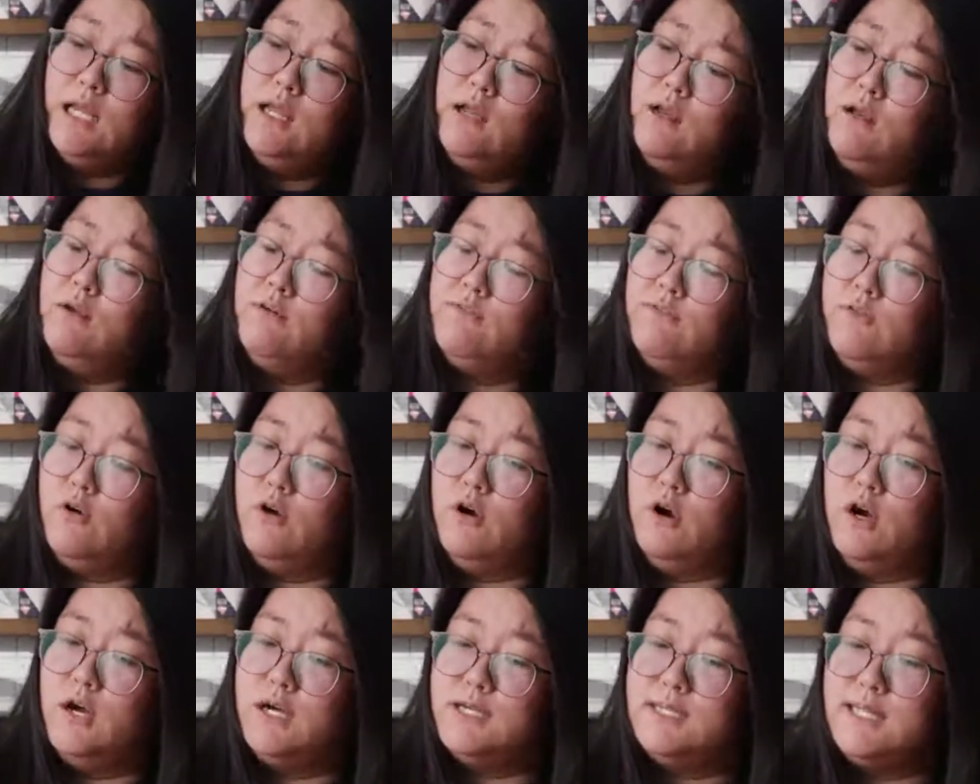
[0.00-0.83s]

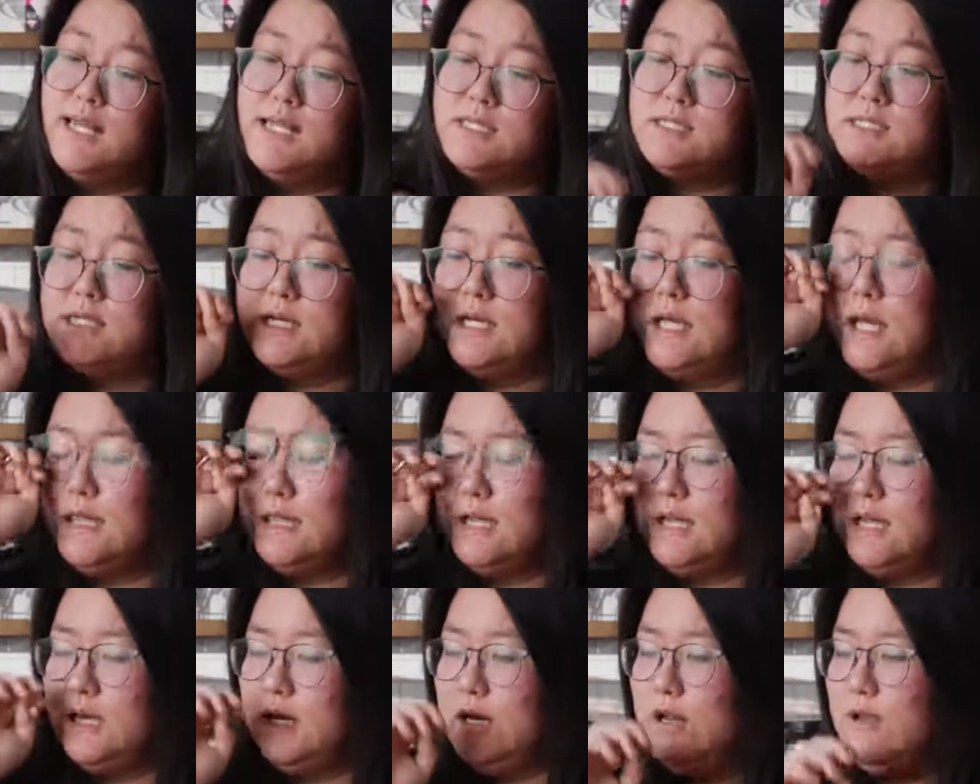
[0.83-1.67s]
for tasting, and
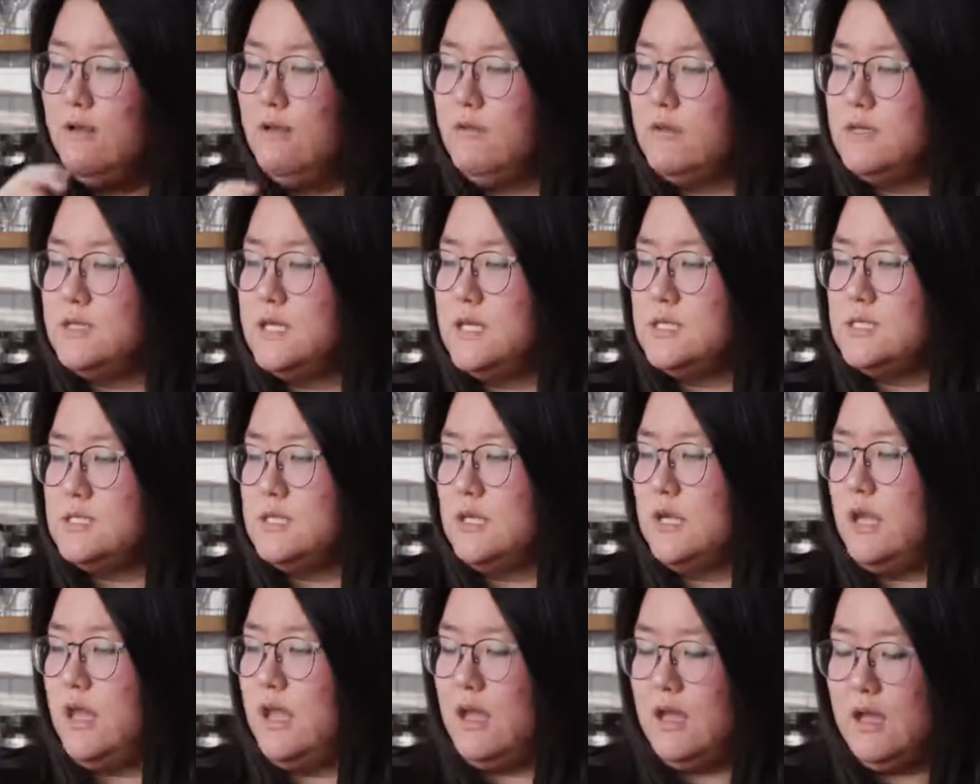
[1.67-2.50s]
then
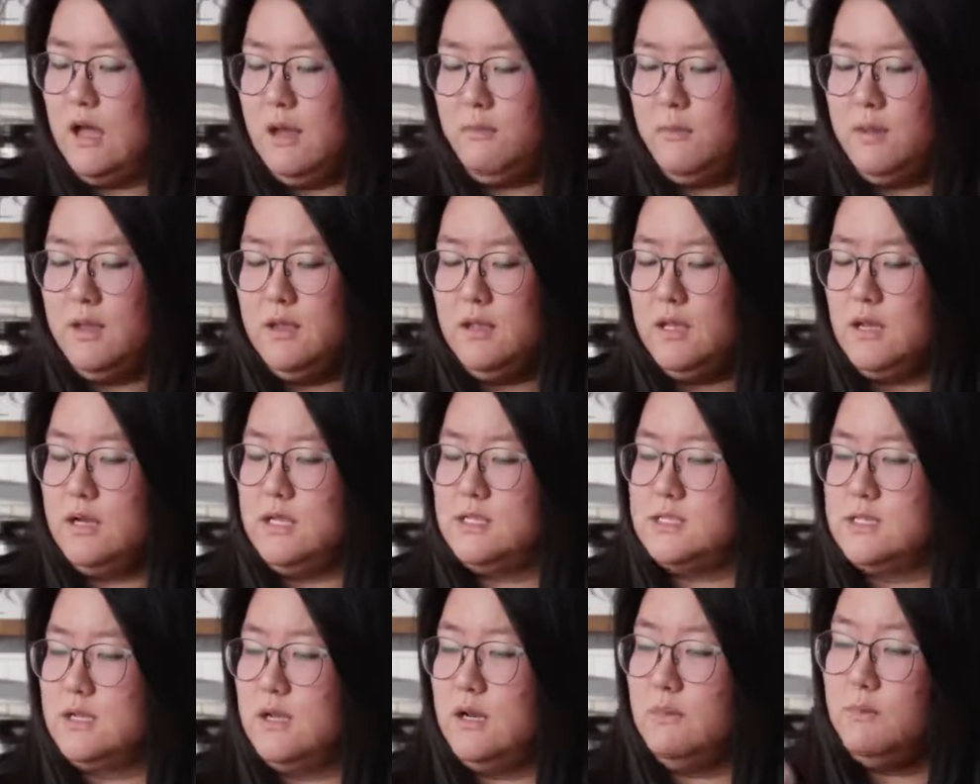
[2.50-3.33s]
tasting a cupping. And
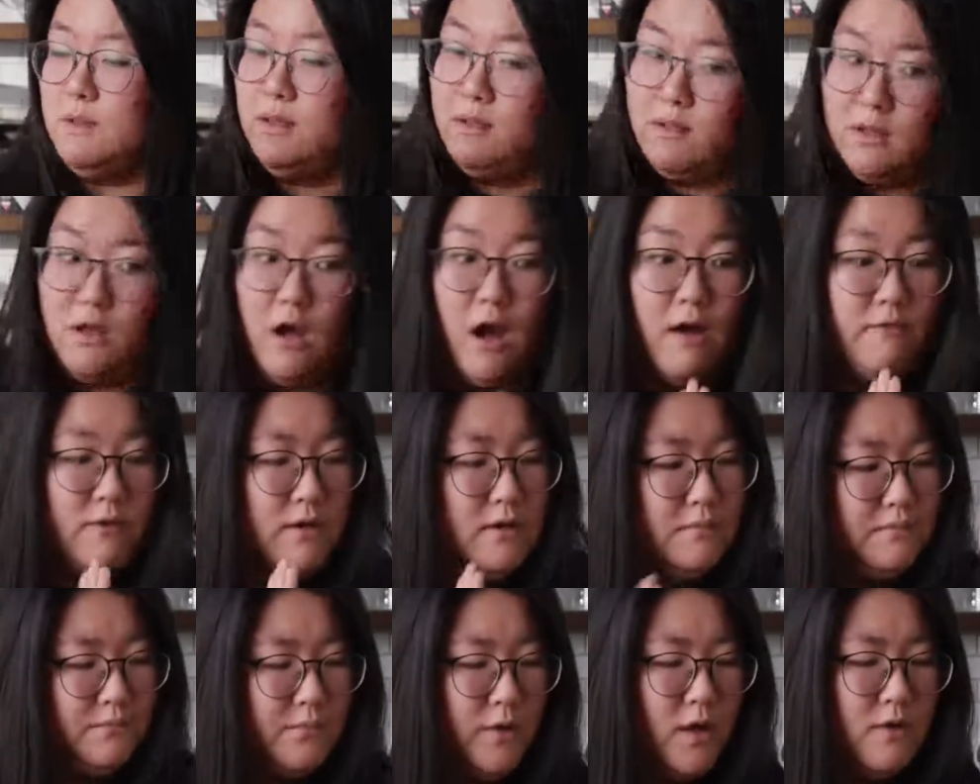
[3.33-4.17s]
it's gonna be
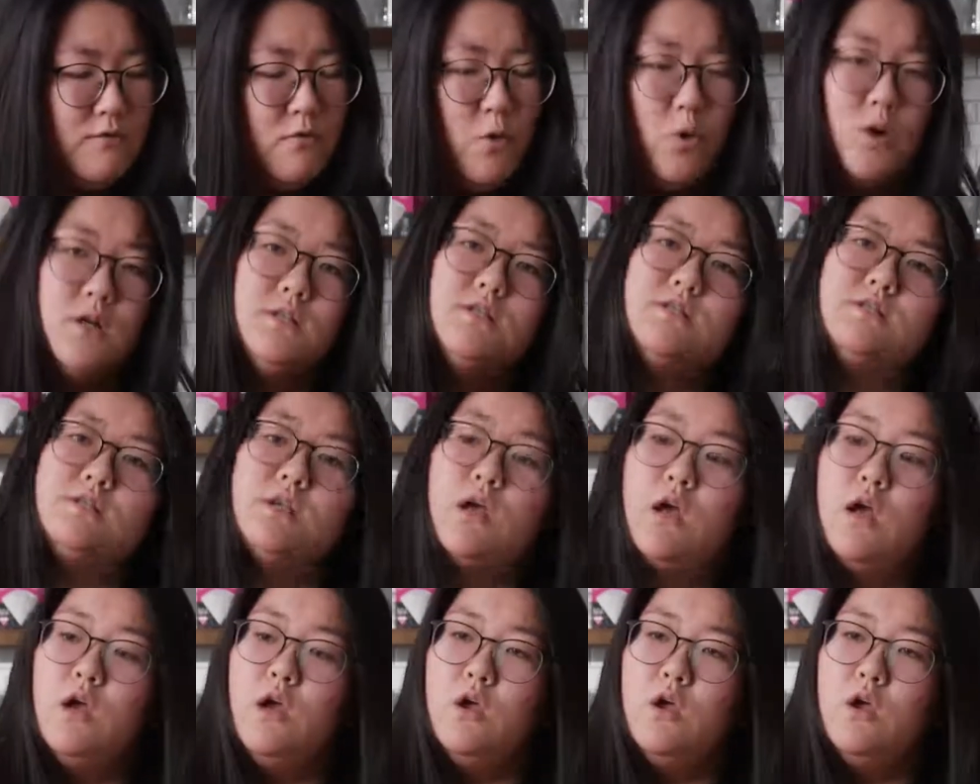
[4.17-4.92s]
coffee, of course.